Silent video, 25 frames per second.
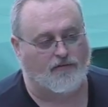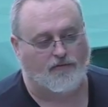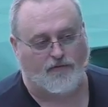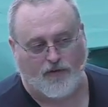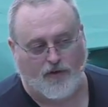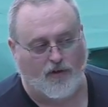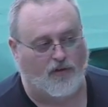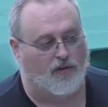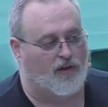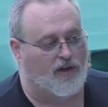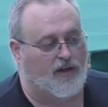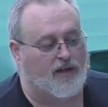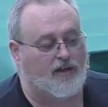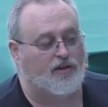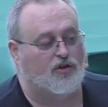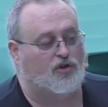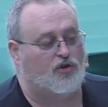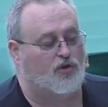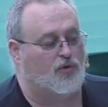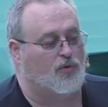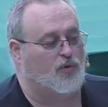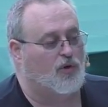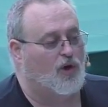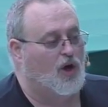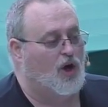Uh,
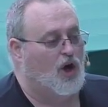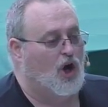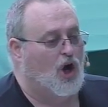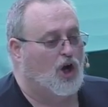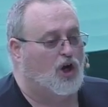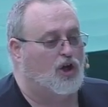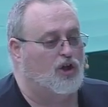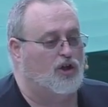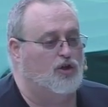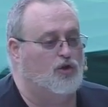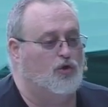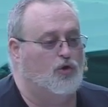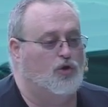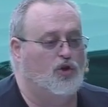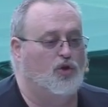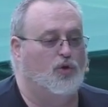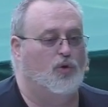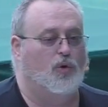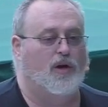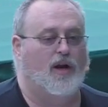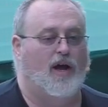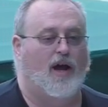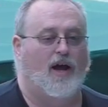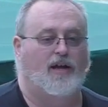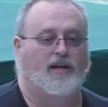apparently, he just
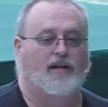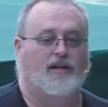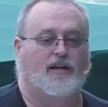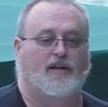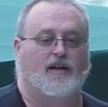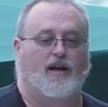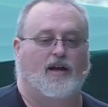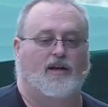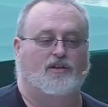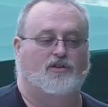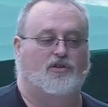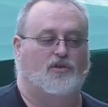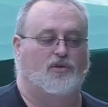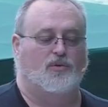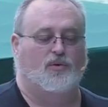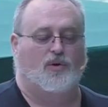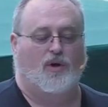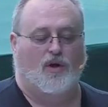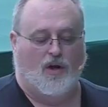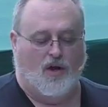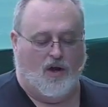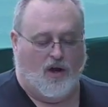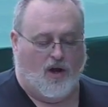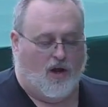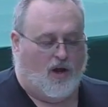lived a, a quiet,
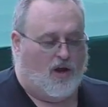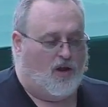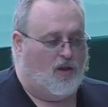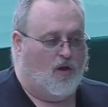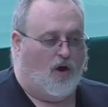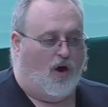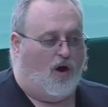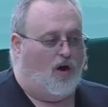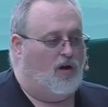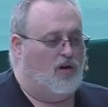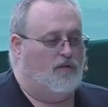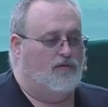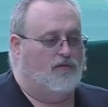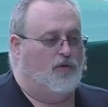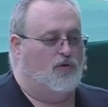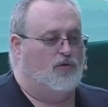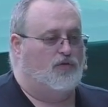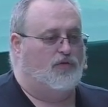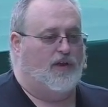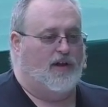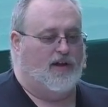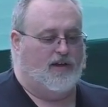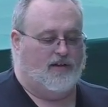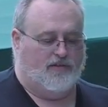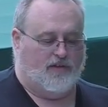normal life
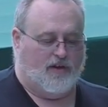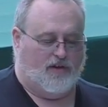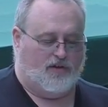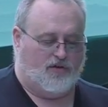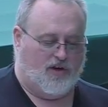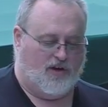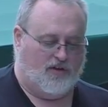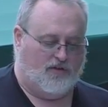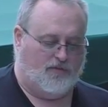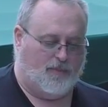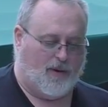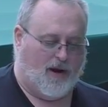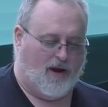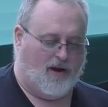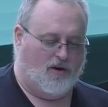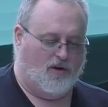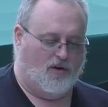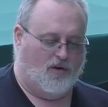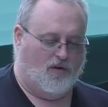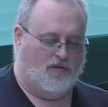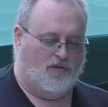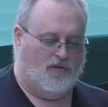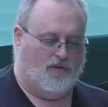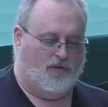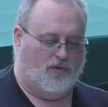for all of those
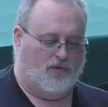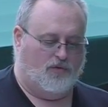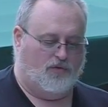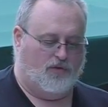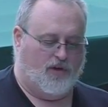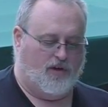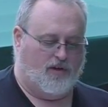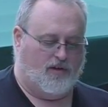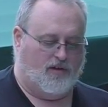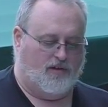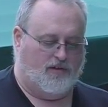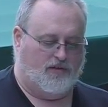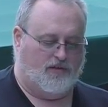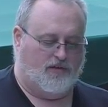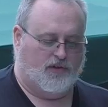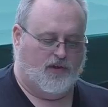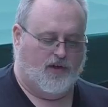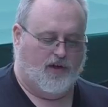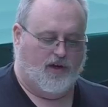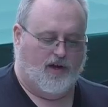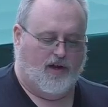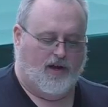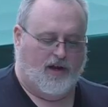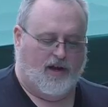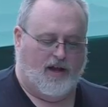years. Now,
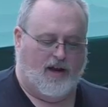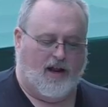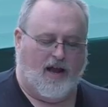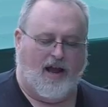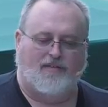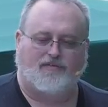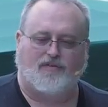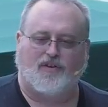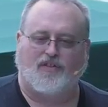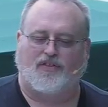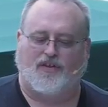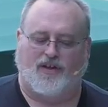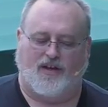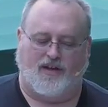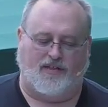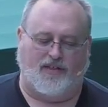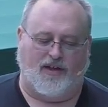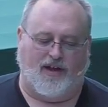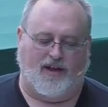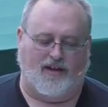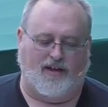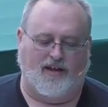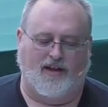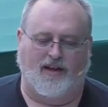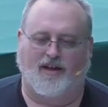I'm sure there were some
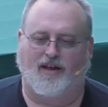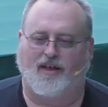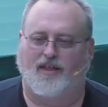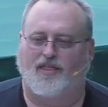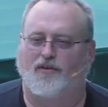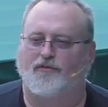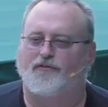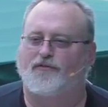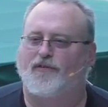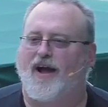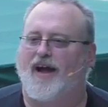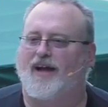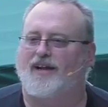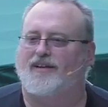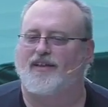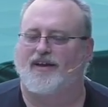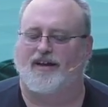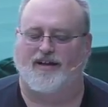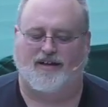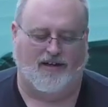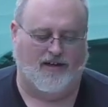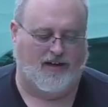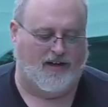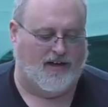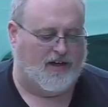things that were remarkable
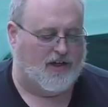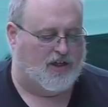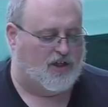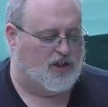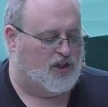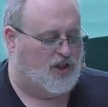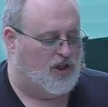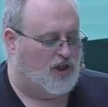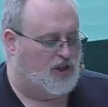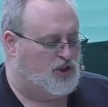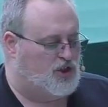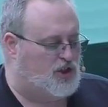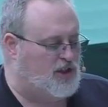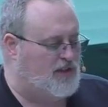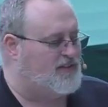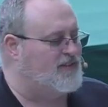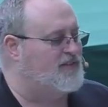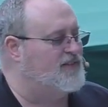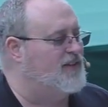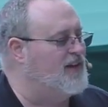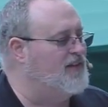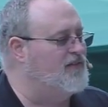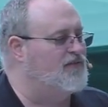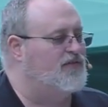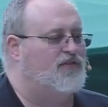along the way. We,
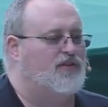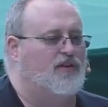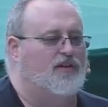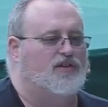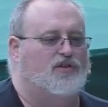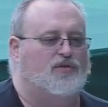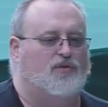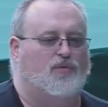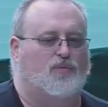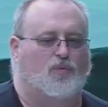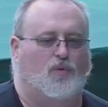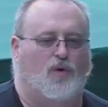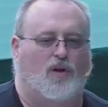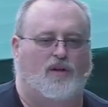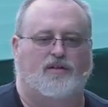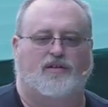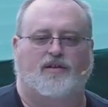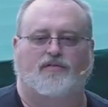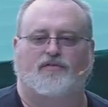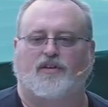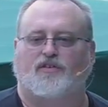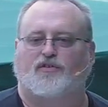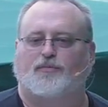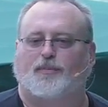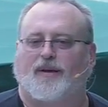we aren't given those.
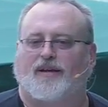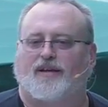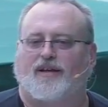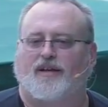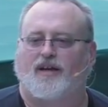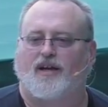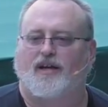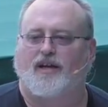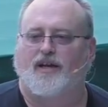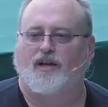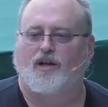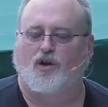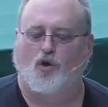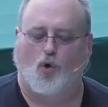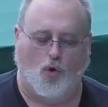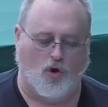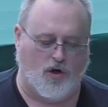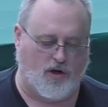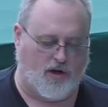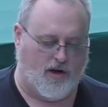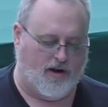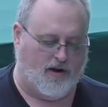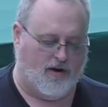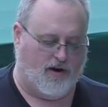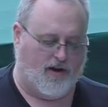God didn't feel the need
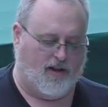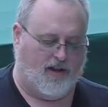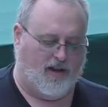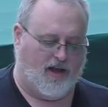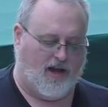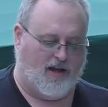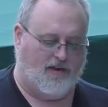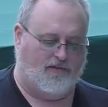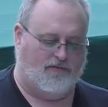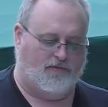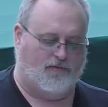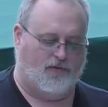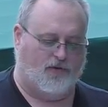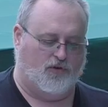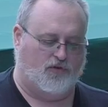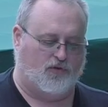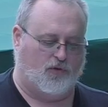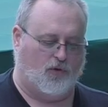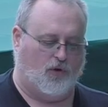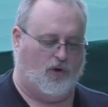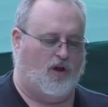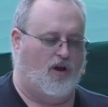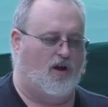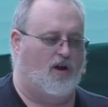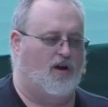to clue you and
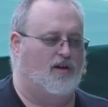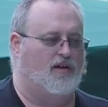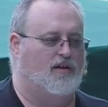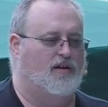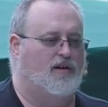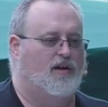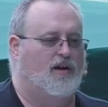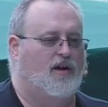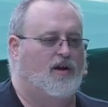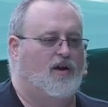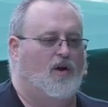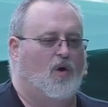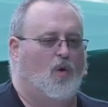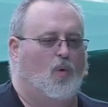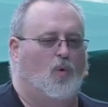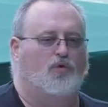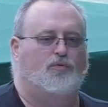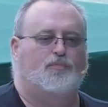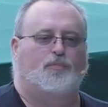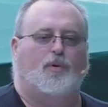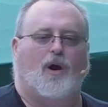I in onto